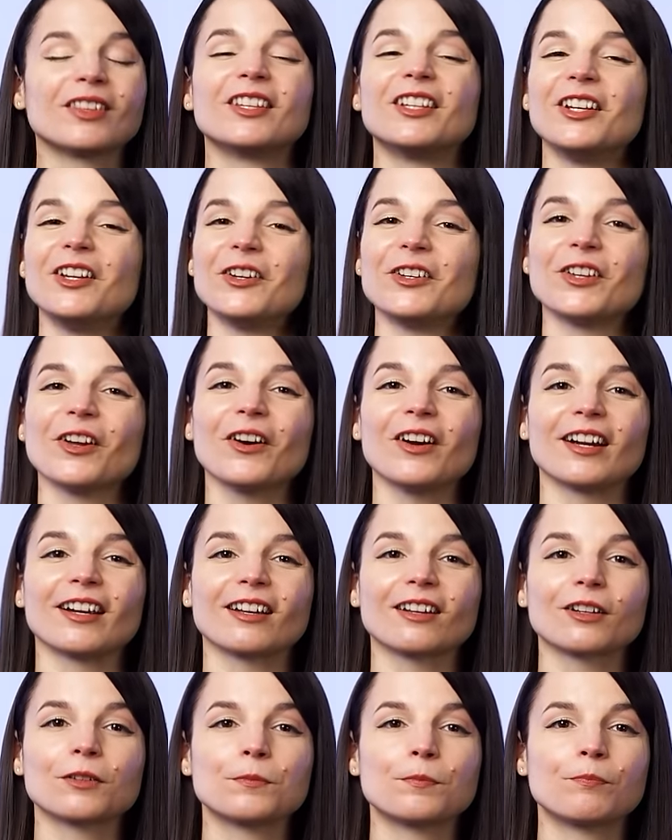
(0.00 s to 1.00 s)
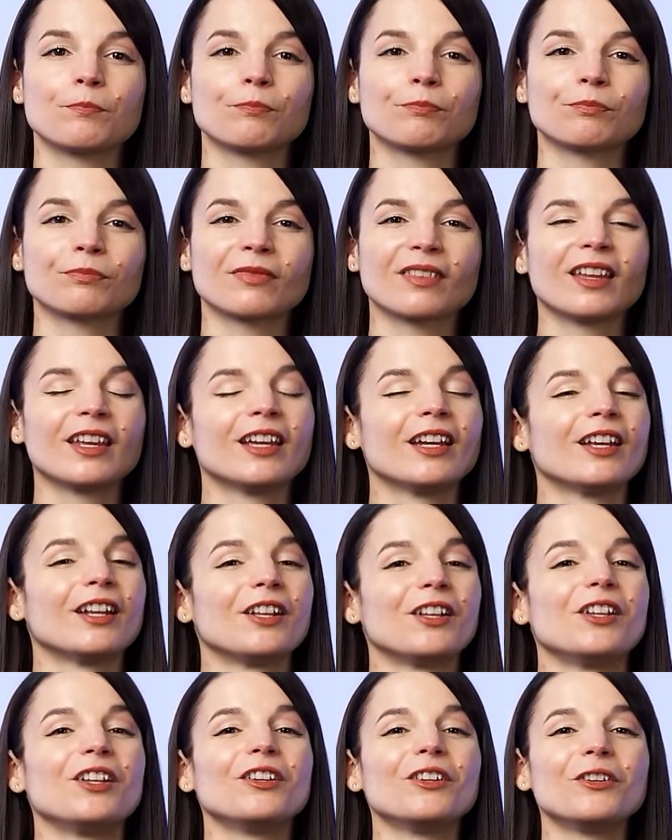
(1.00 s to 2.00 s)
New York.
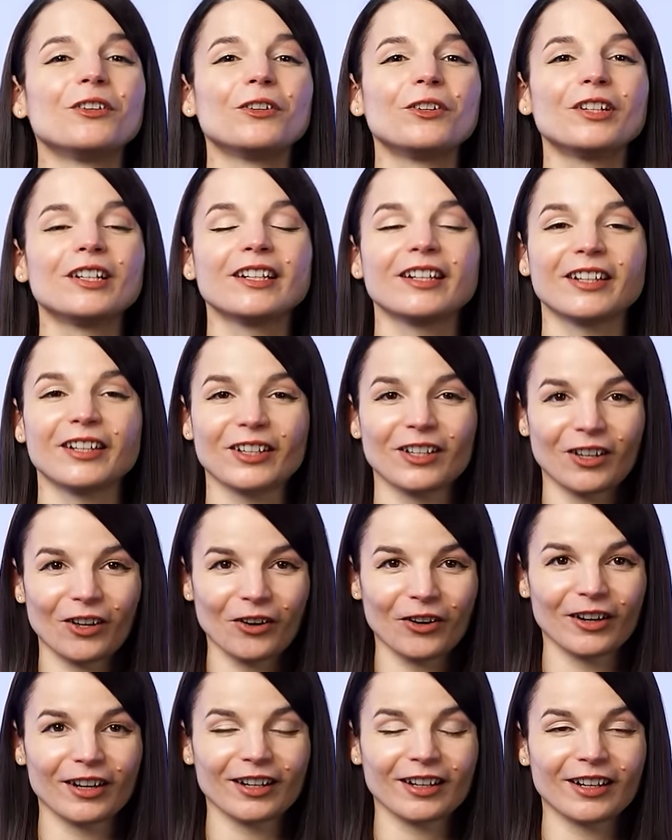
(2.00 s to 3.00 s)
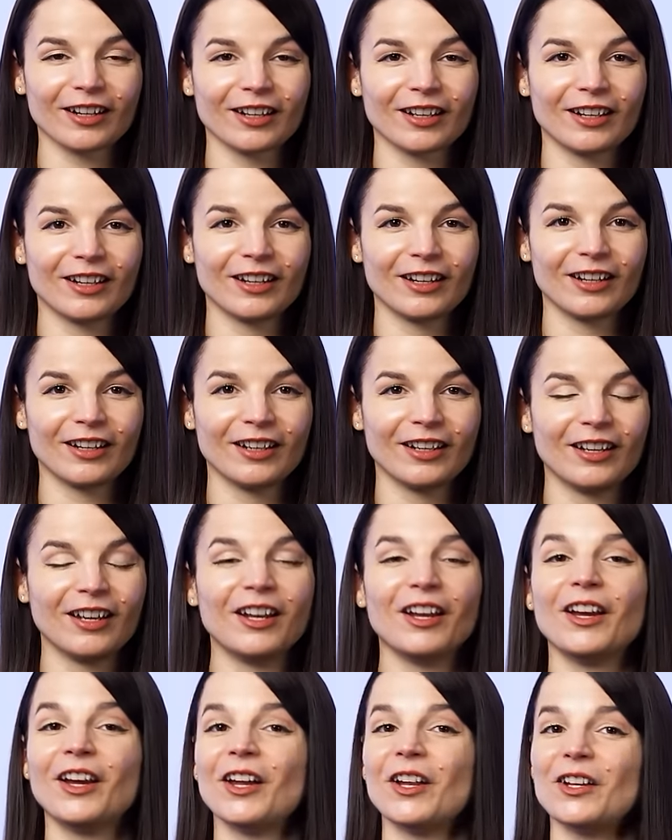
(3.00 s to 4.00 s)
New York.
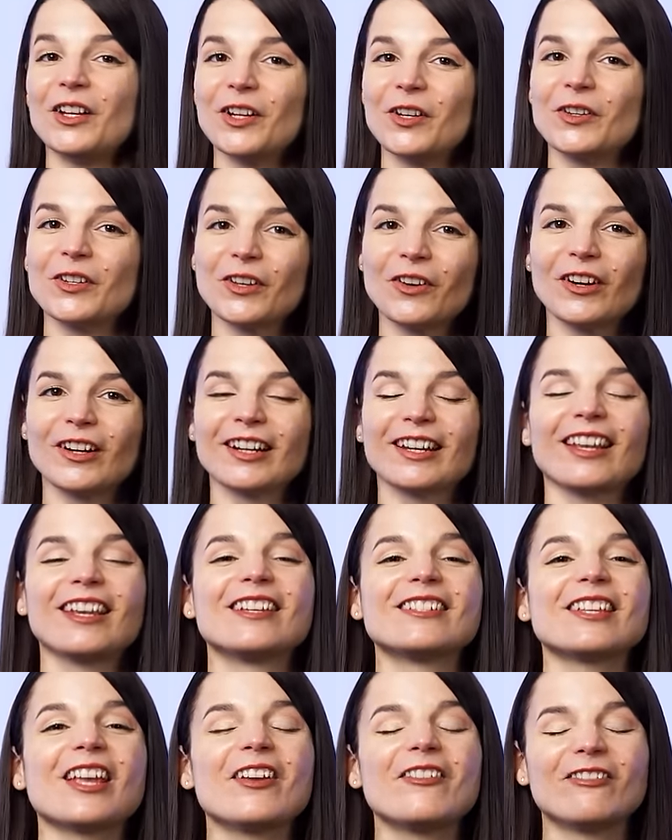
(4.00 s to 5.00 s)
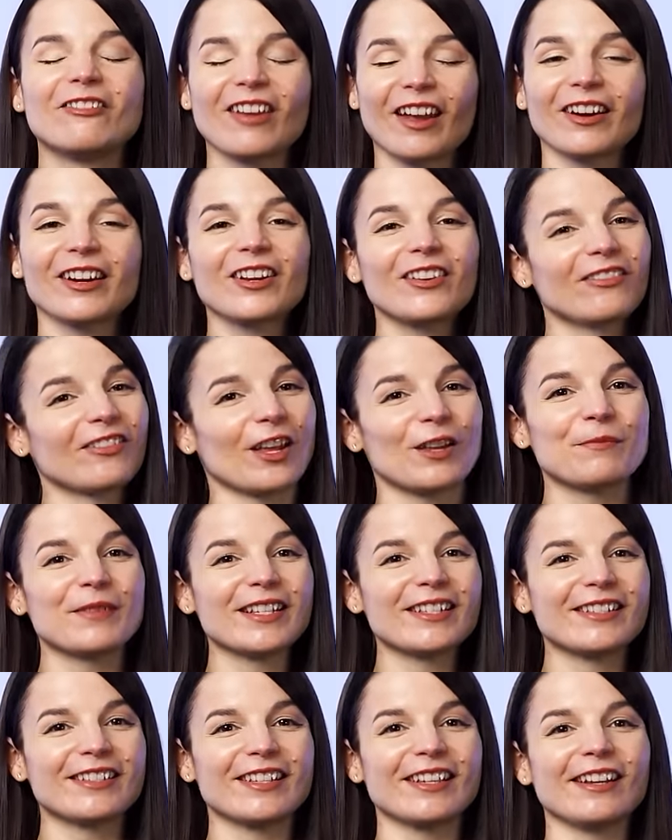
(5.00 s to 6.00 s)
New York is a very
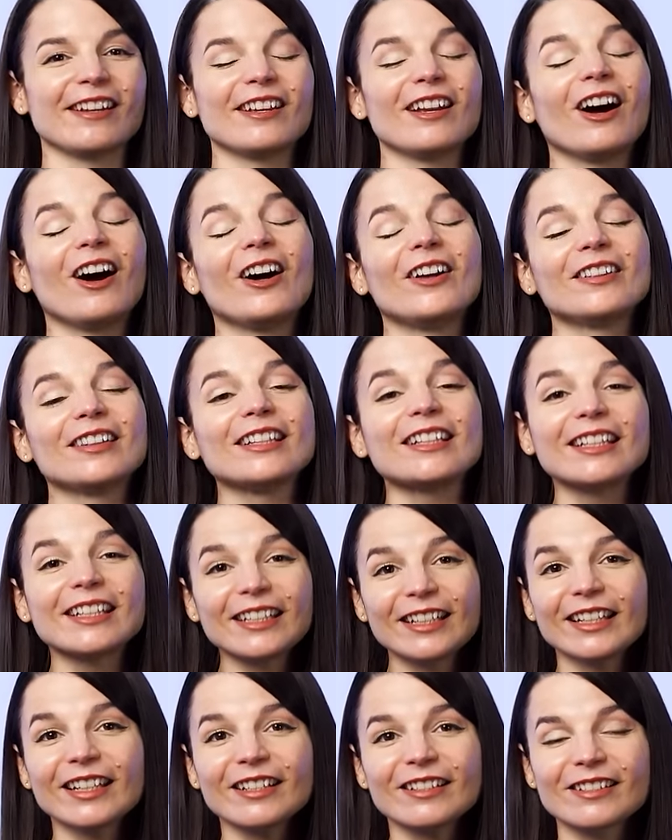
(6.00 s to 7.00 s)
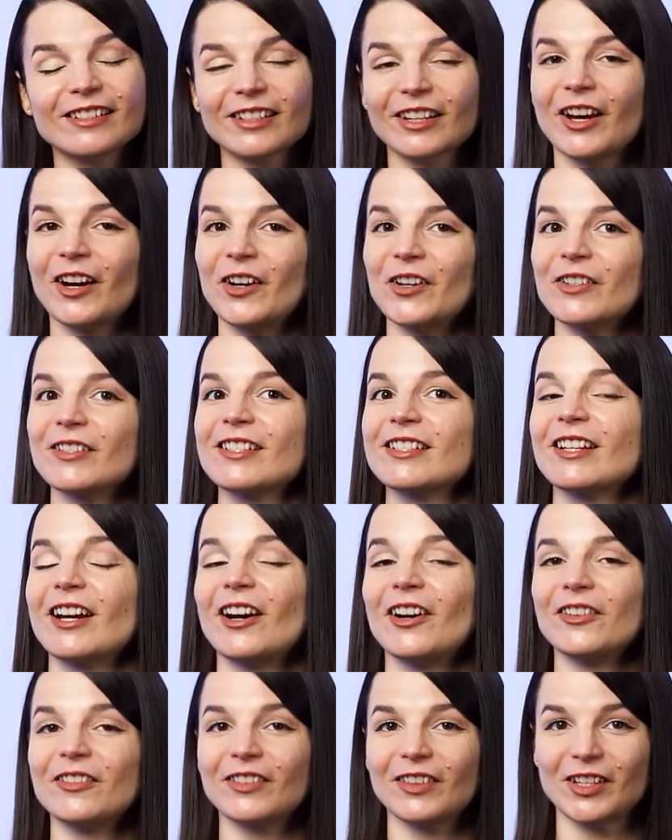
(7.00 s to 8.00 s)
famous city on the east coast
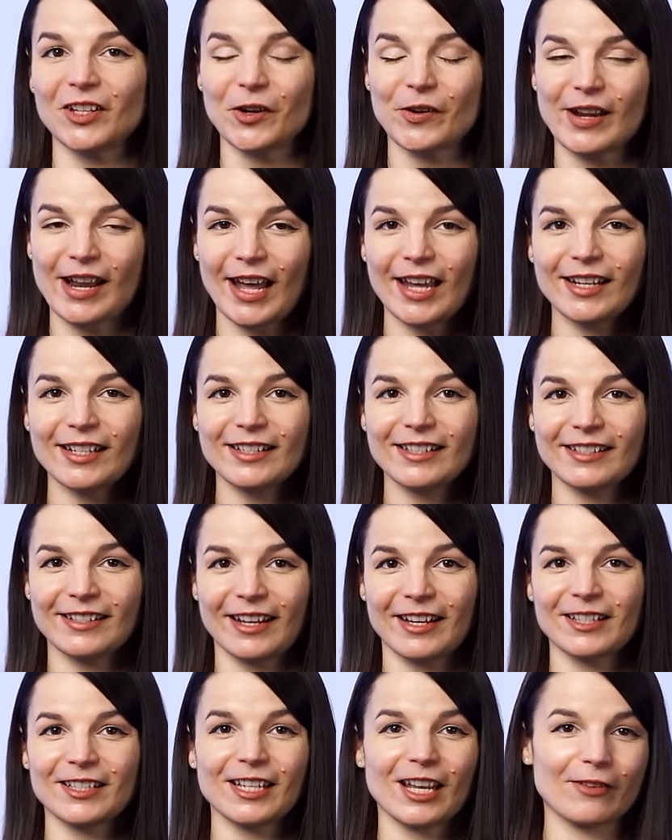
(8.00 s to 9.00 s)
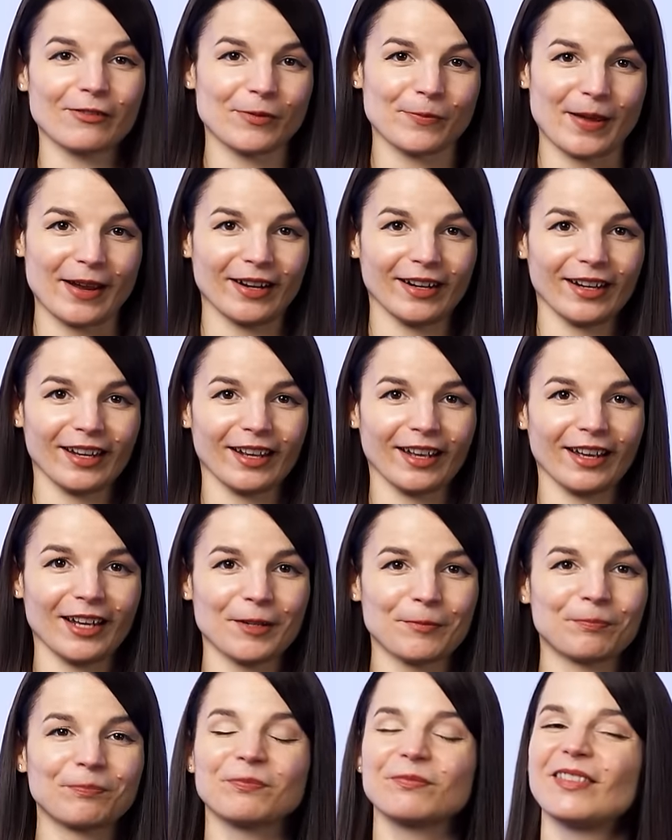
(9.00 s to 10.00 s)
of the United States of
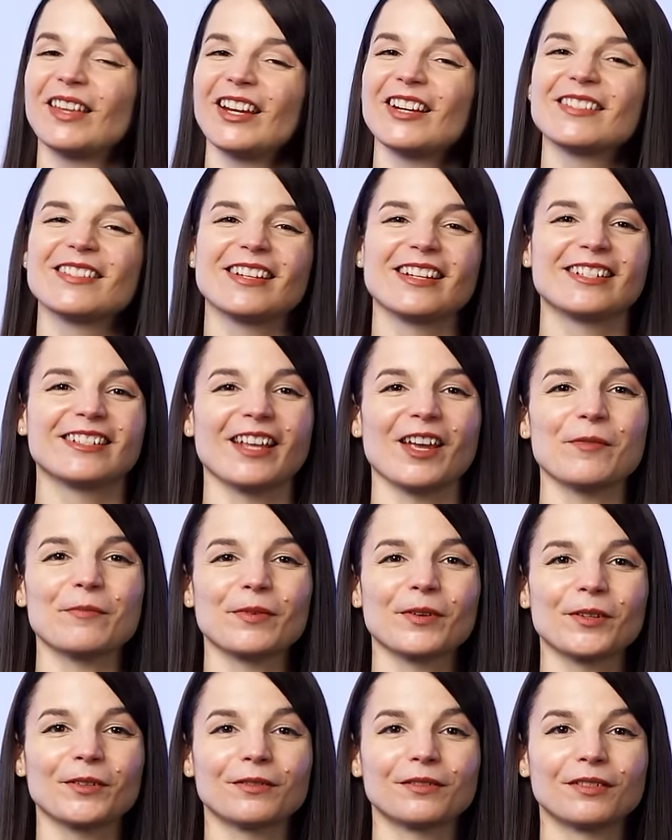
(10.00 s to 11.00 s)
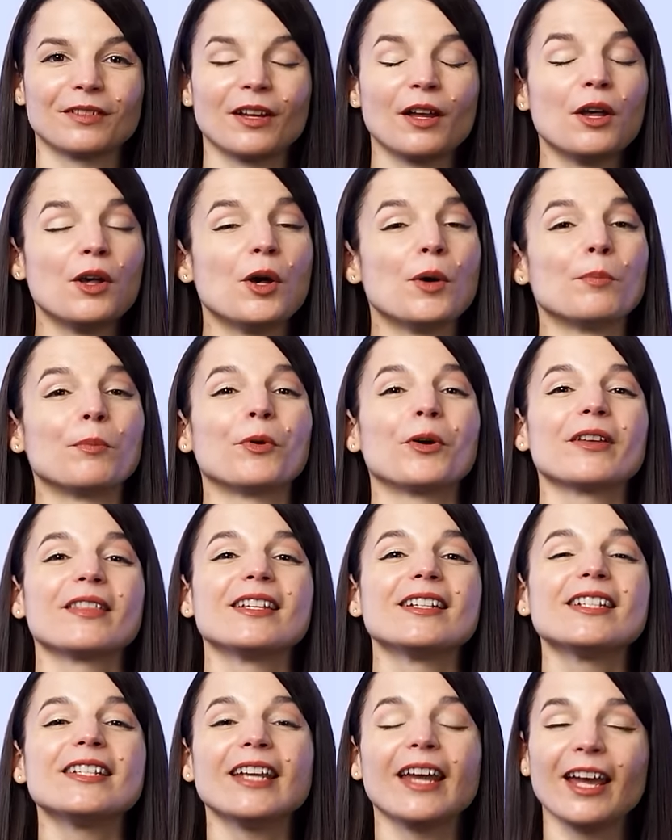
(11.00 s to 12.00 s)
America. Here's an example. More
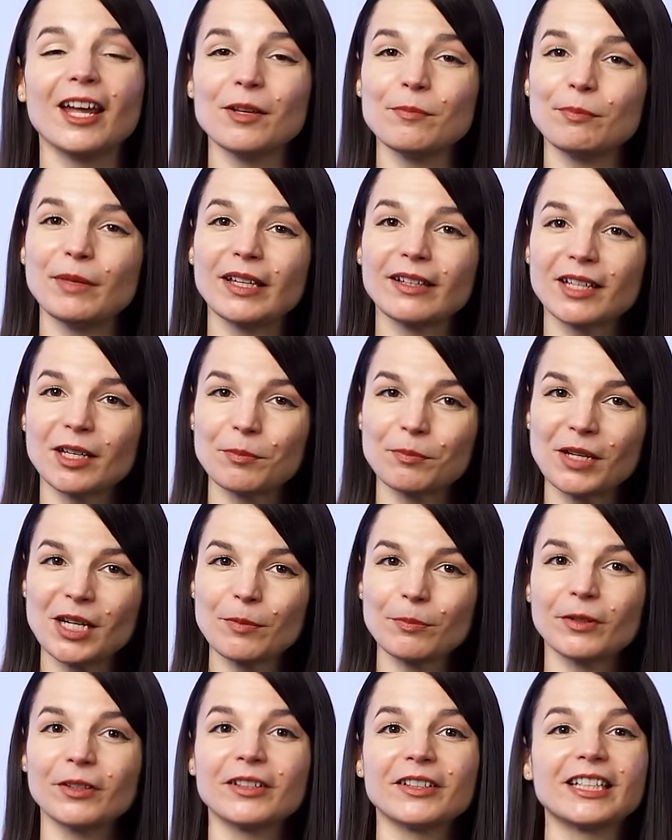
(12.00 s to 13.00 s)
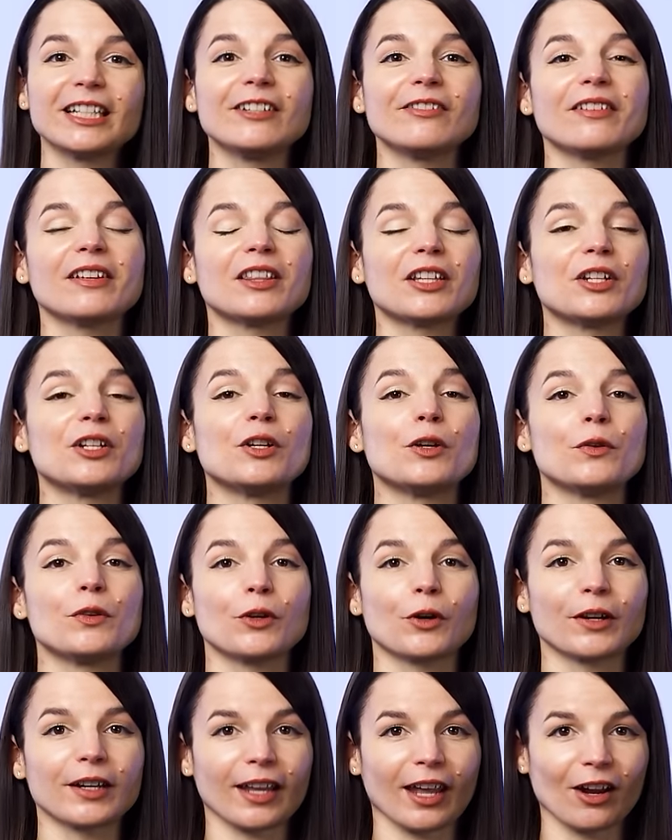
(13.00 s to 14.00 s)
than 10 million people live in the New
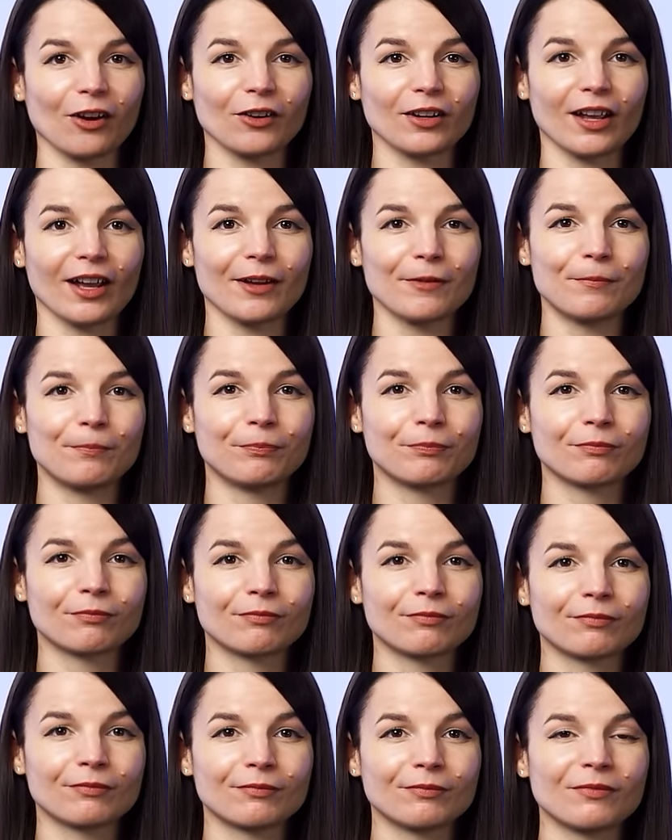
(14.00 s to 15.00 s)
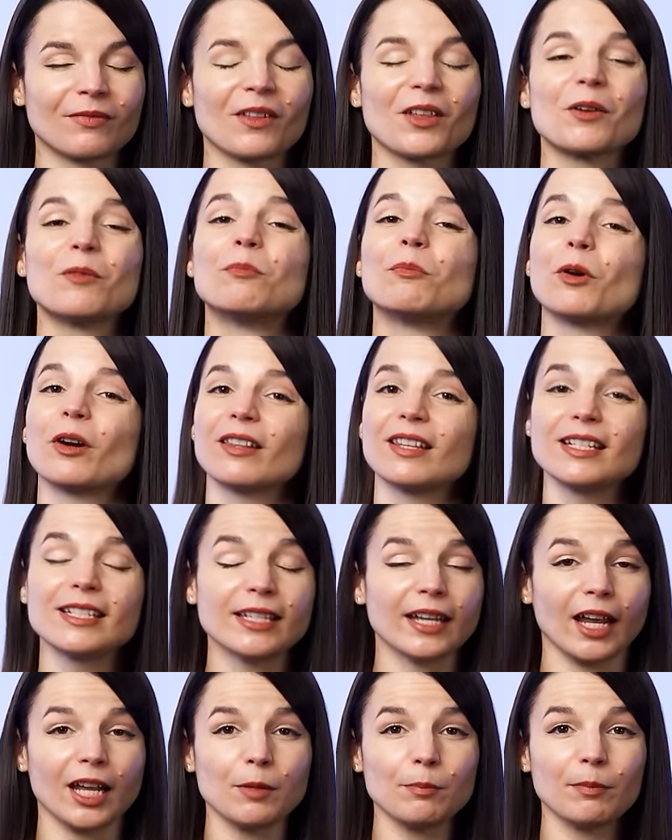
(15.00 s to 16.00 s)
York area. More than
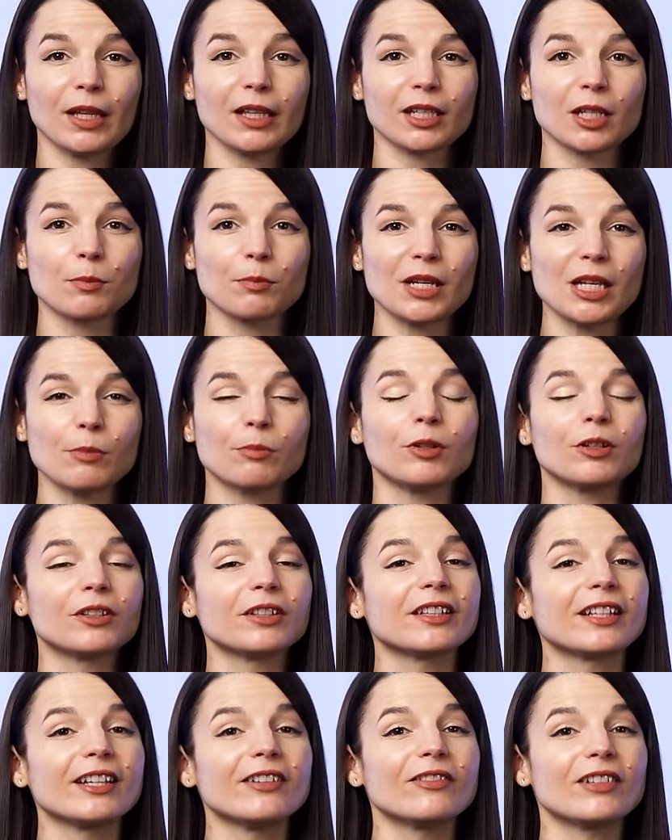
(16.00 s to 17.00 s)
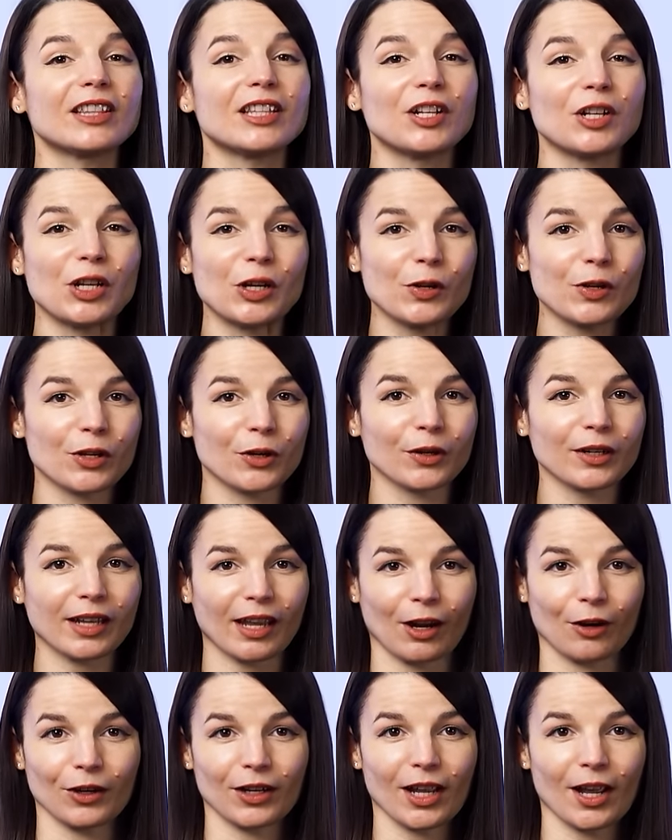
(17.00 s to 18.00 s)
10 million people live in the New York
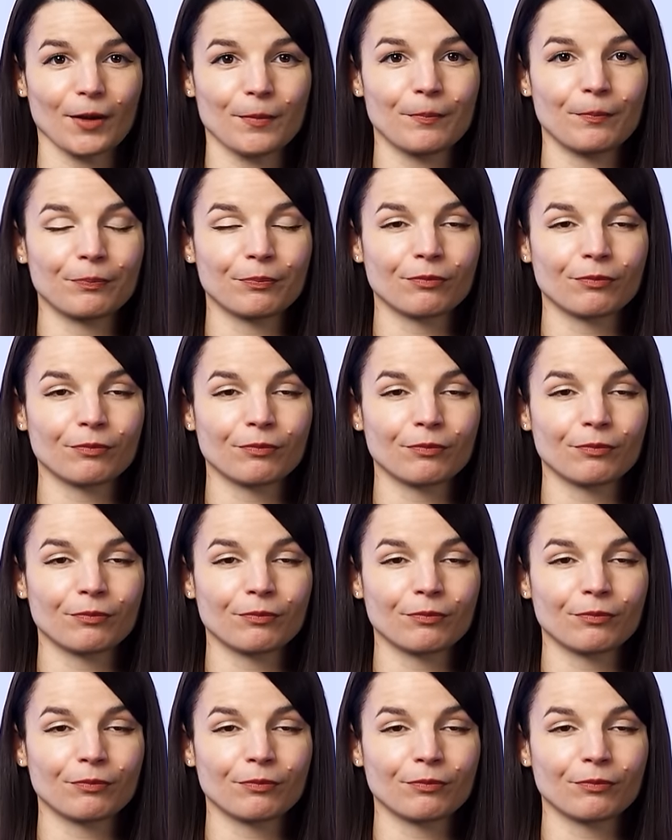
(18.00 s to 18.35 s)
area.